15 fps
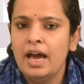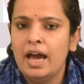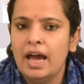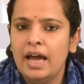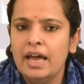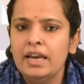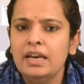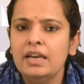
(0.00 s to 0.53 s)

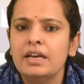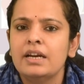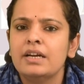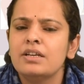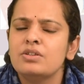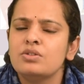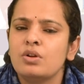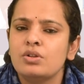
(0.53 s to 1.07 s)
And it
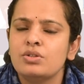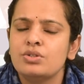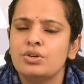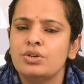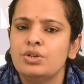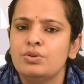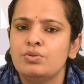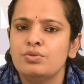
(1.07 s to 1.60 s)
is also
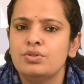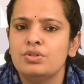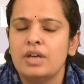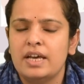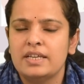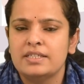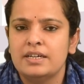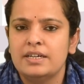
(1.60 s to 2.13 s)
used
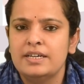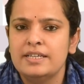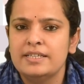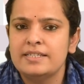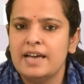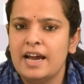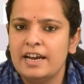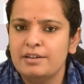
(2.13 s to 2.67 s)
as a
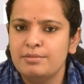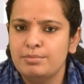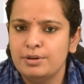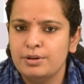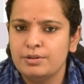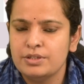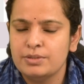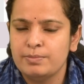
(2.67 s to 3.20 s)
design
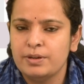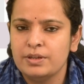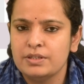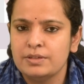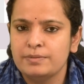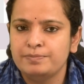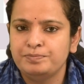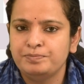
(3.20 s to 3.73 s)

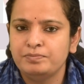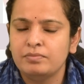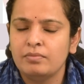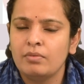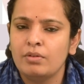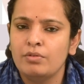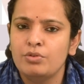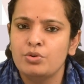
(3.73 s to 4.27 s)
purpose
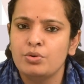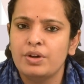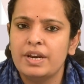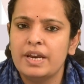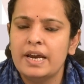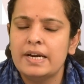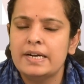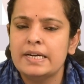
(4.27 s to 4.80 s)
to create